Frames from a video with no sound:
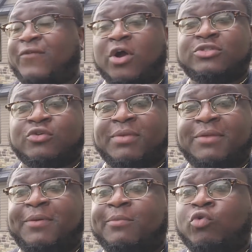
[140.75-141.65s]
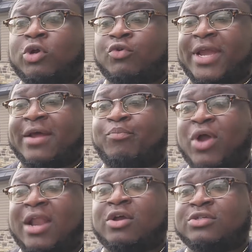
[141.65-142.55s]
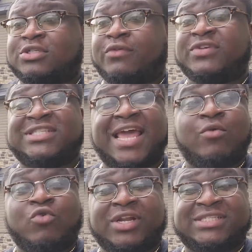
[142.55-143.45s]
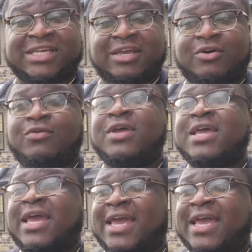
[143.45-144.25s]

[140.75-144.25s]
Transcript: Far too many people will create a product or service they want to sell